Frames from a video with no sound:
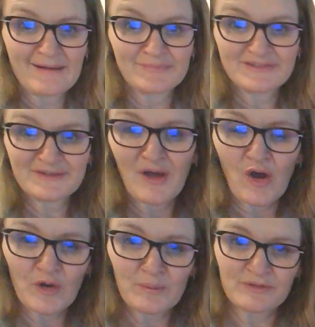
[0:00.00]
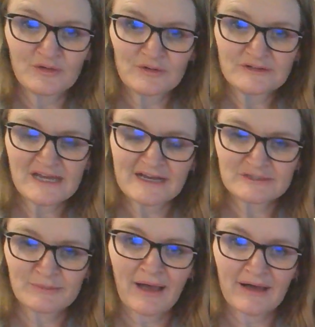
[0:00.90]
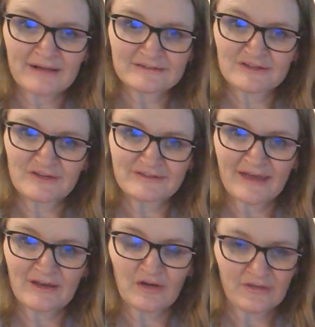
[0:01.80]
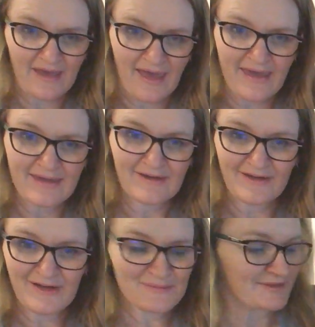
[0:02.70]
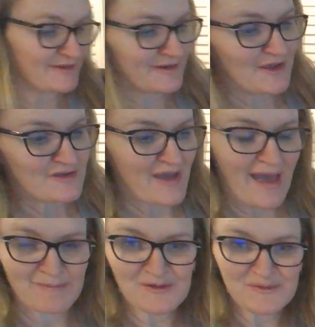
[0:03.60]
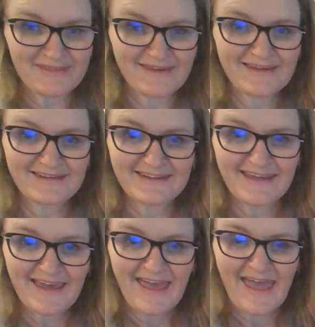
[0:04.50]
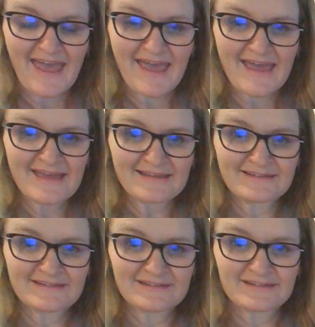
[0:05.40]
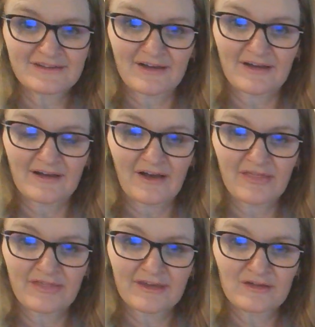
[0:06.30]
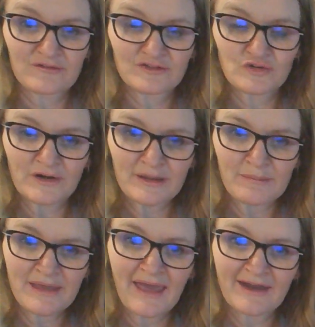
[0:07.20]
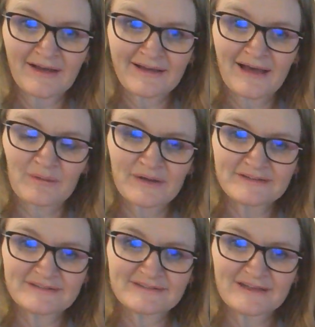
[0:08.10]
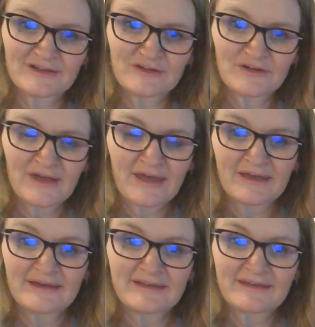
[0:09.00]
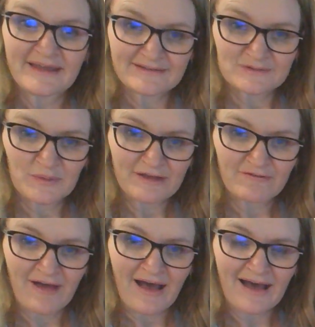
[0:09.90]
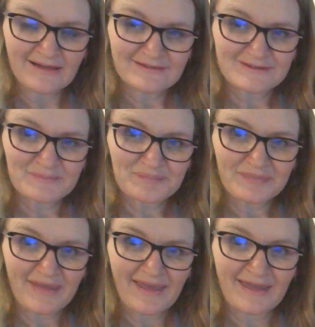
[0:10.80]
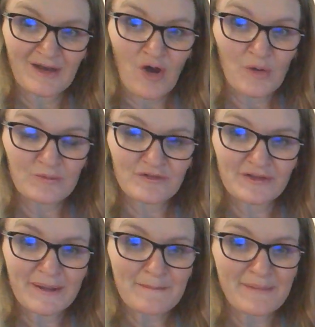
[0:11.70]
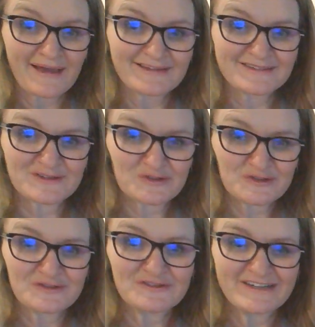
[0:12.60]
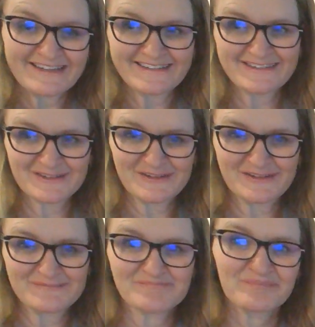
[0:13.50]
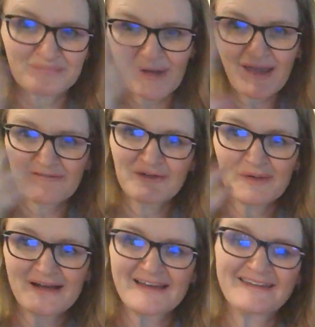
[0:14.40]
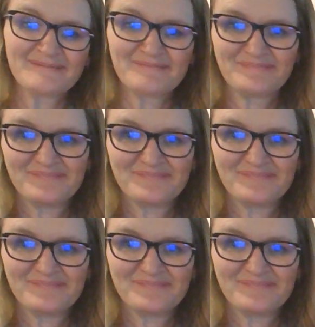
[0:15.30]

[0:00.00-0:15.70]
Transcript: So I hope that your Taj Mahal turned out okay. I hope that you're happy with it, and I thank you for joining me, and I can't wait to see you next week for art and hopefully back at school really soon. Bye everyone.